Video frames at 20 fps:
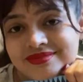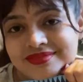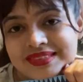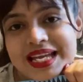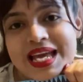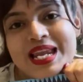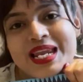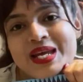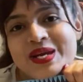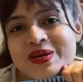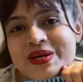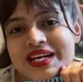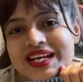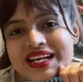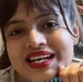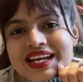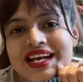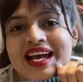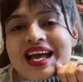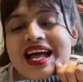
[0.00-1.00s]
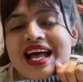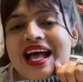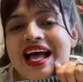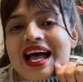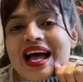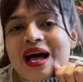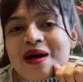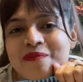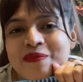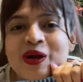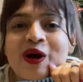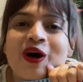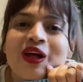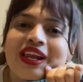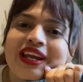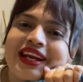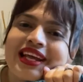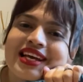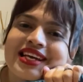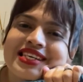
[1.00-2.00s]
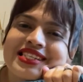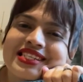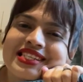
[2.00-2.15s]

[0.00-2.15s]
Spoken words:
Anyway, happy holidays